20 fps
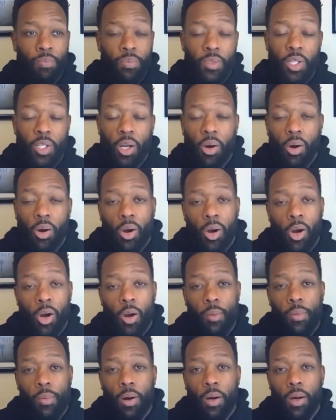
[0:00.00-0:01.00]

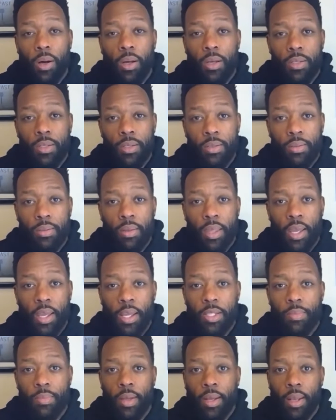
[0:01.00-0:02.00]
Harbaugh's thing
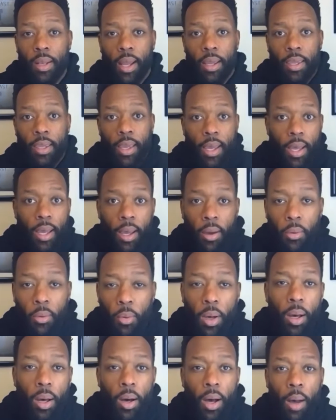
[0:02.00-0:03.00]
has been like,
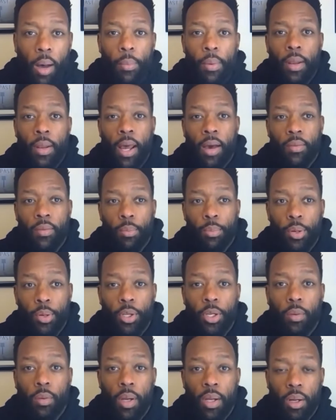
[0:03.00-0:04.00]
I've been having pretty
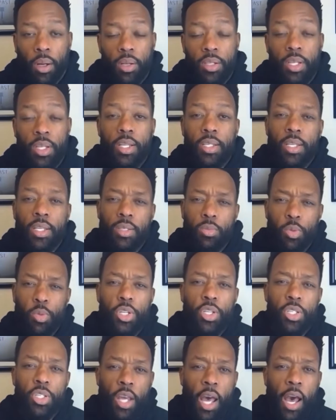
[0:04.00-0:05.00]
good regular seasons. We
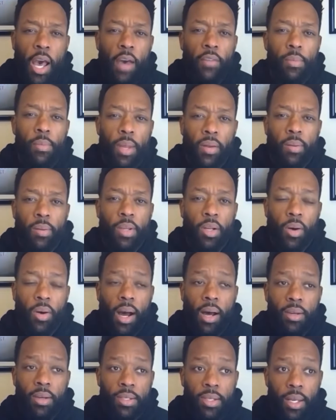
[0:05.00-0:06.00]
just haven't been able to beat
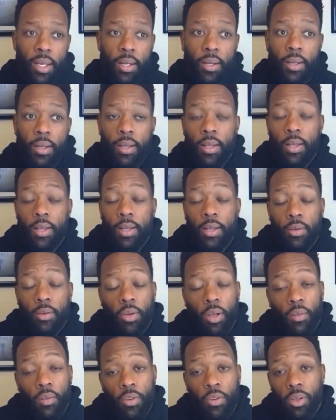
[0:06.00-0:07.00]
Ohio State. Well,
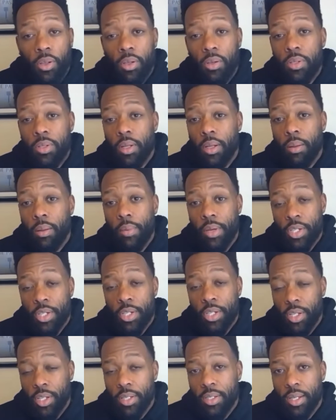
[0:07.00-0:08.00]
if you're losing to
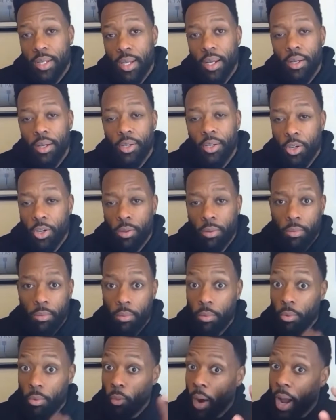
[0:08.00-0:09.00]
Michigan State, your
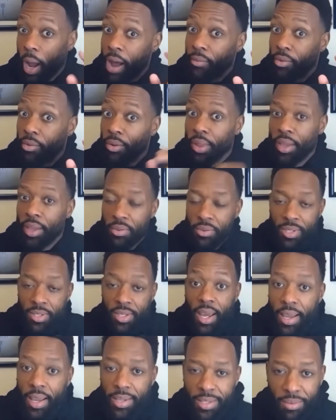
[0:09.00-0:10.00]
rival that you
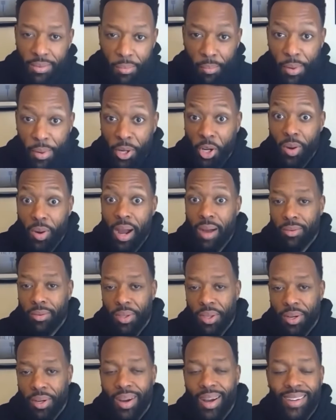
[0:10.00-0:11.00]
say is a bigger rival
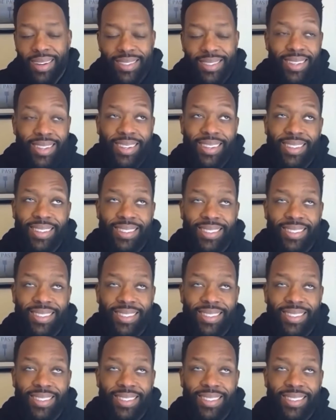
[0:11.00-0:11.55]
than Ohio State.